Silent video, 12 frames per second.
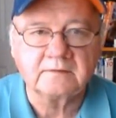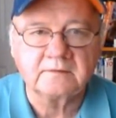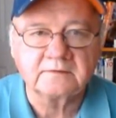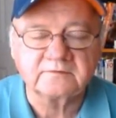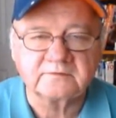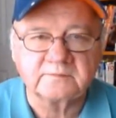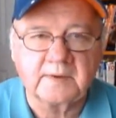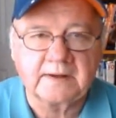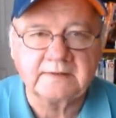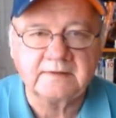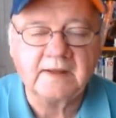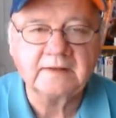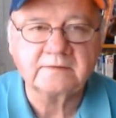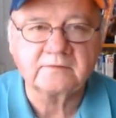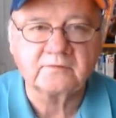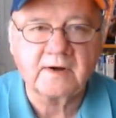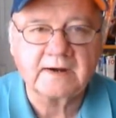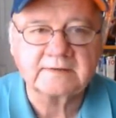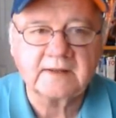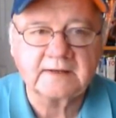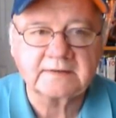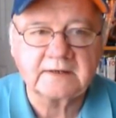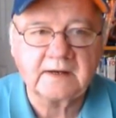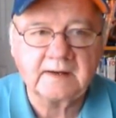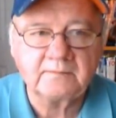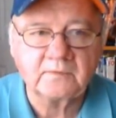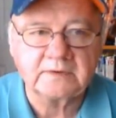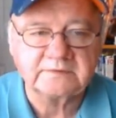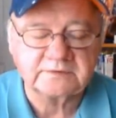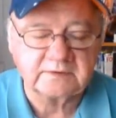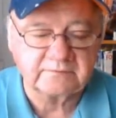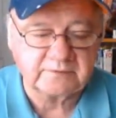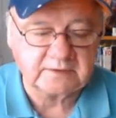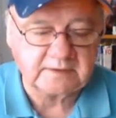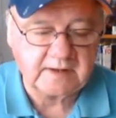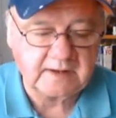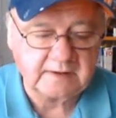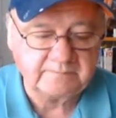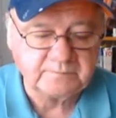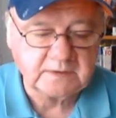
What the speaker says: this is my day at the track.com race of the day.